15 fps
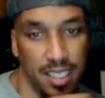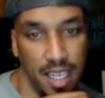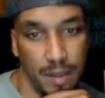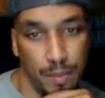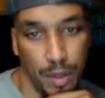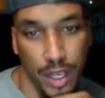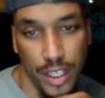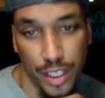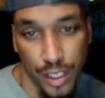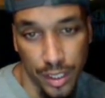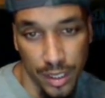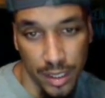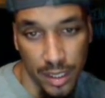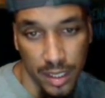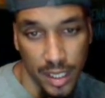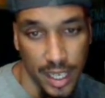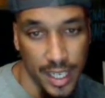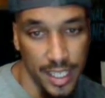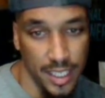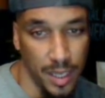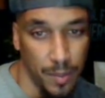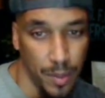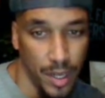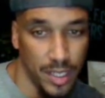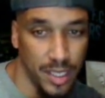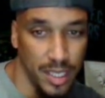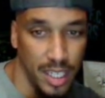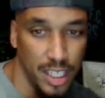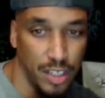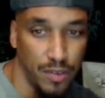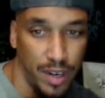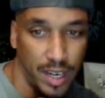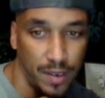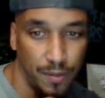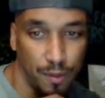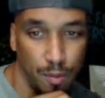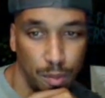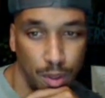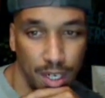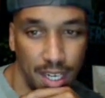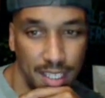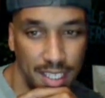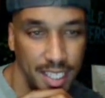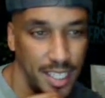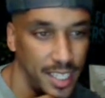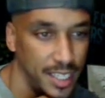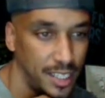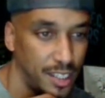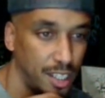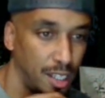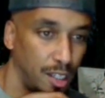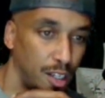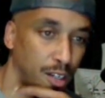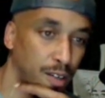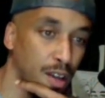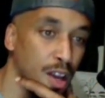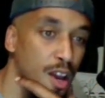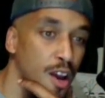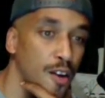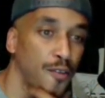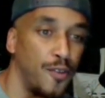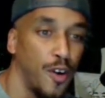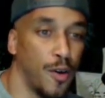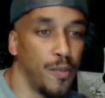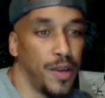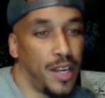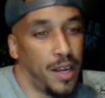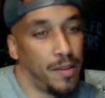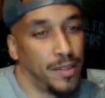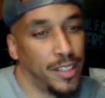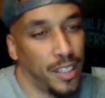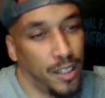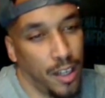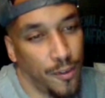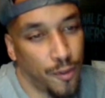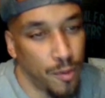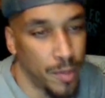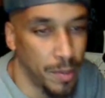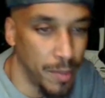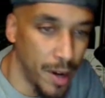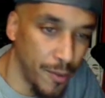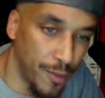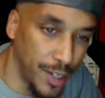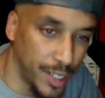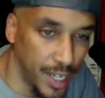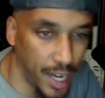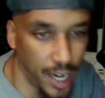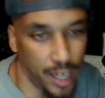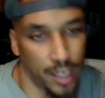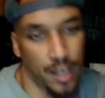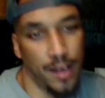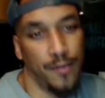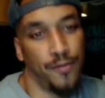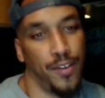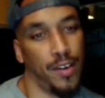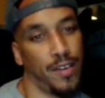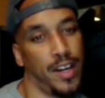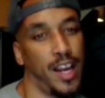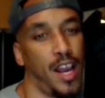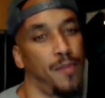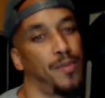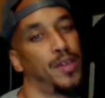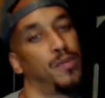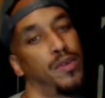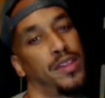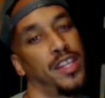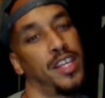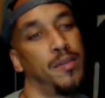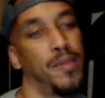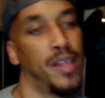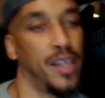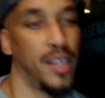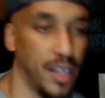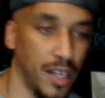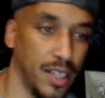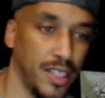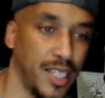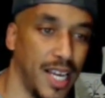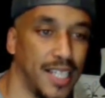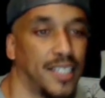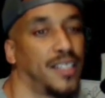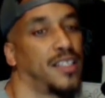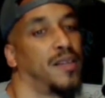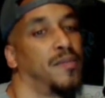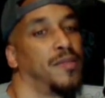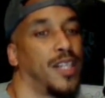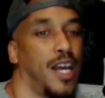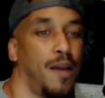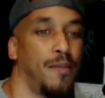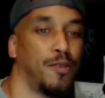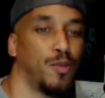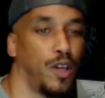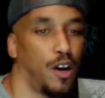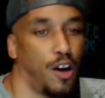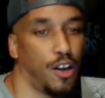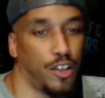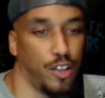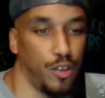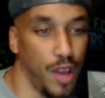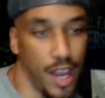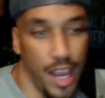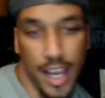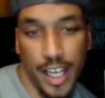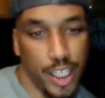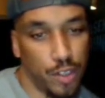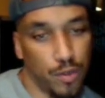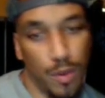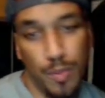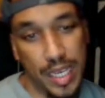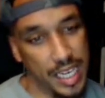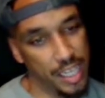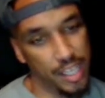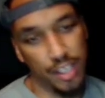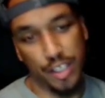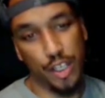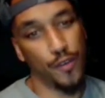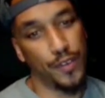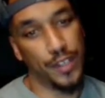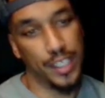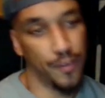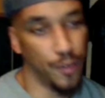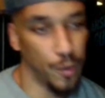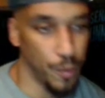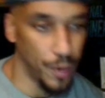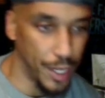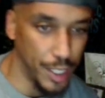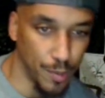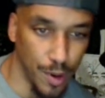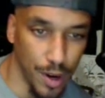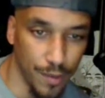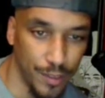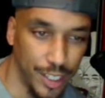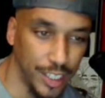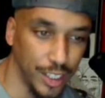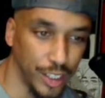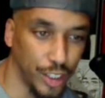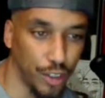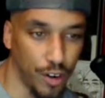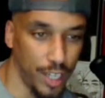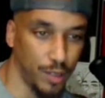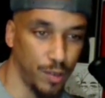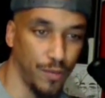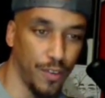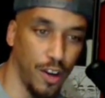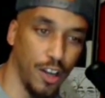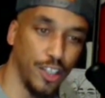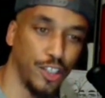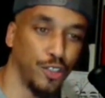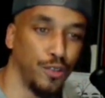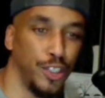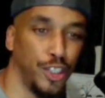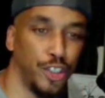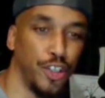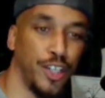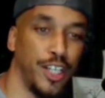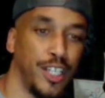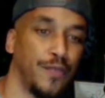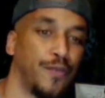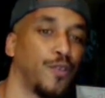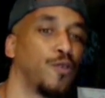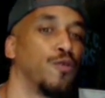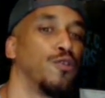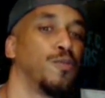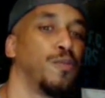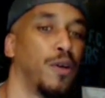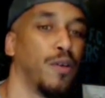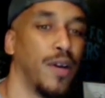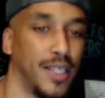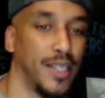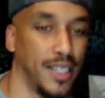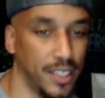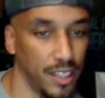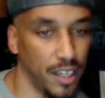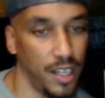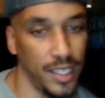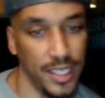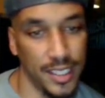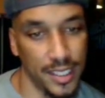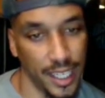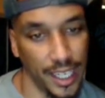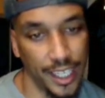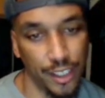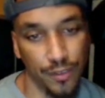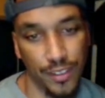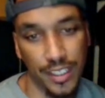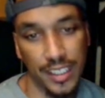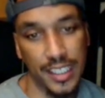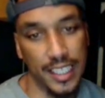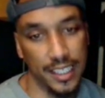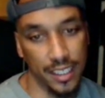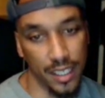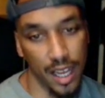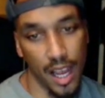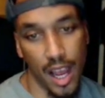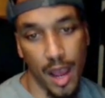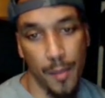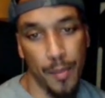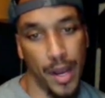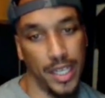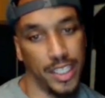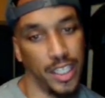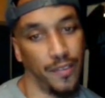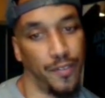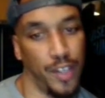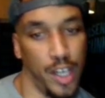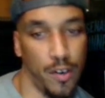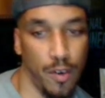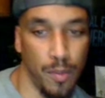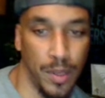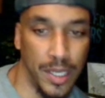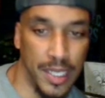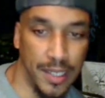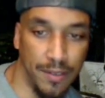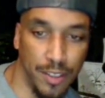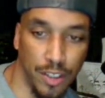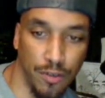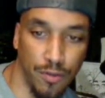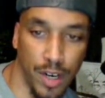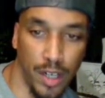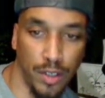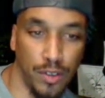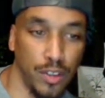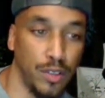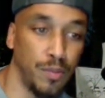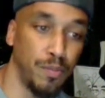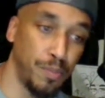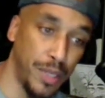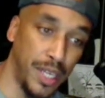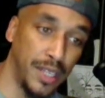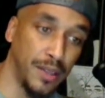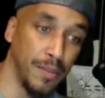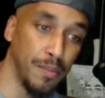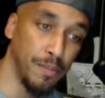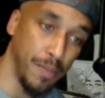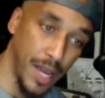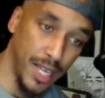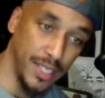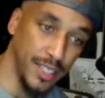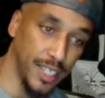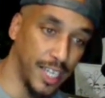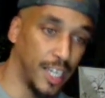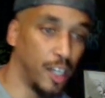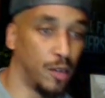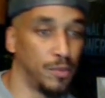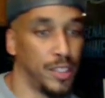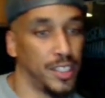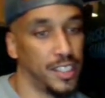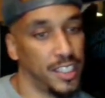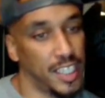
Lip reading: a person as great in football as he is, to learn from him every day, and I am very happy with him here. Yes, sometimes we argue. You're just repeating yourself in different ways, bruv. Jesus Christ. With Arsenal enjoying a difficult spell at this early stage of the season, Patrick Vieira believes Duran could be the man to help the